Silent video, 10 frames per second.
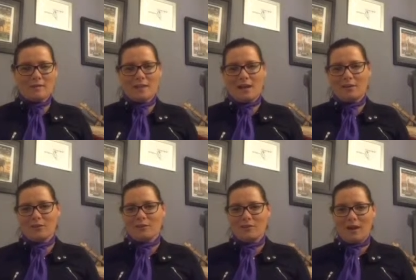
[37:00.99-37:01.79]
at the start of
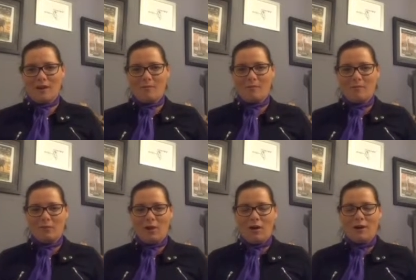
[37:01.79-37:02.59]
the
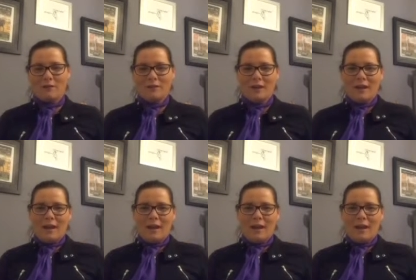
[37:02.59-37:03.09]
live.